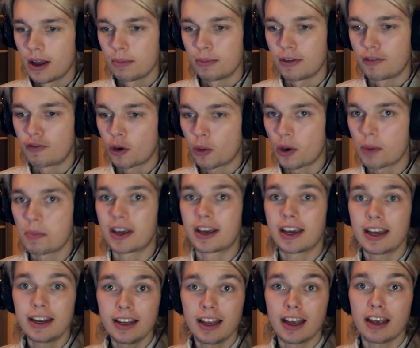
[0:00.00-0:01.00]
Before we
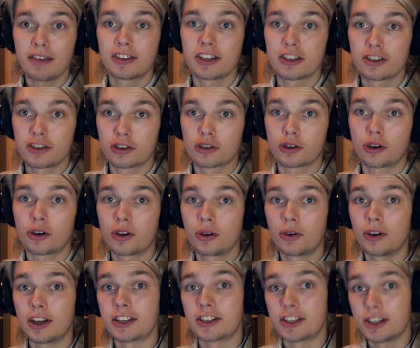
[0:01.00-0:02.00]
begin, if this
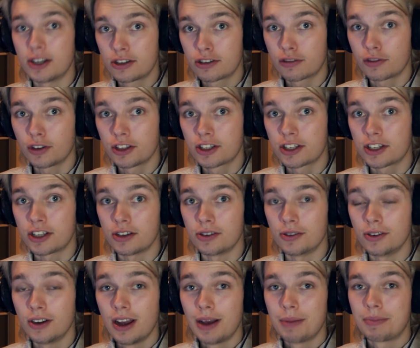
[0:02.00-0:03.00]
tutorial is useful to
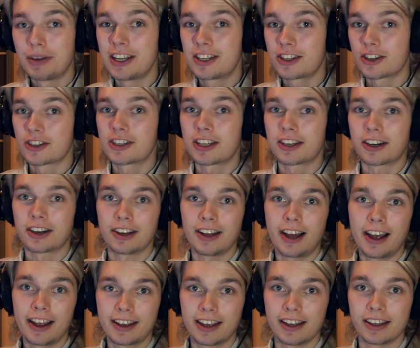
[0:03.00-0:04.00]
you, please consider
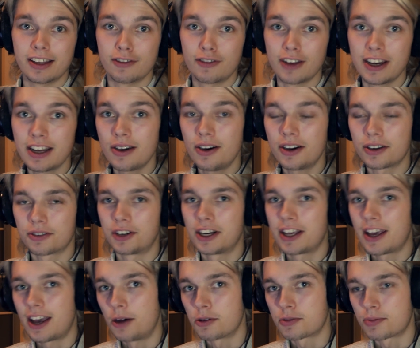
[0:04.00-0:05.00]
liking the video, it really
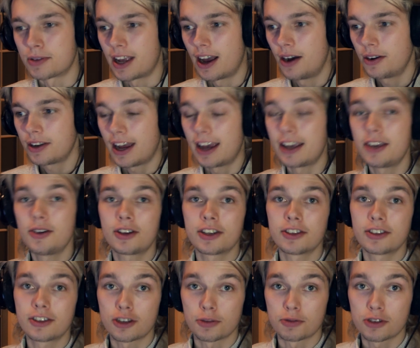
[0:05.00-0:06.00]
helps me out, and you
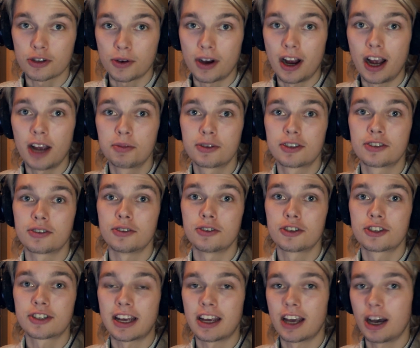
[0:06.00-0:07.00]
can subscribe to
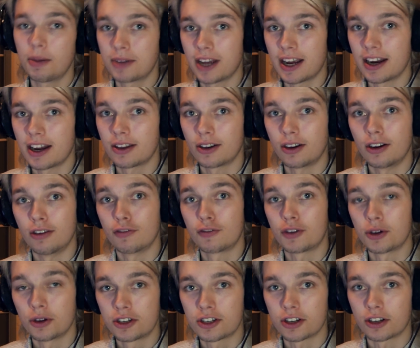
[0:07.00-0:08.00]
stay updated on
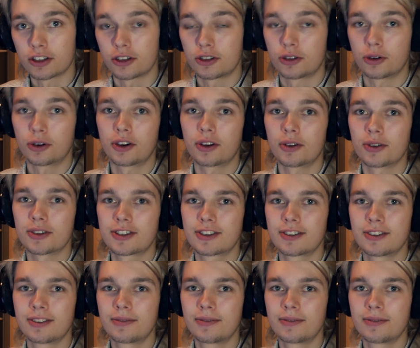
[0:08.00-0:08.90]
future tutorials.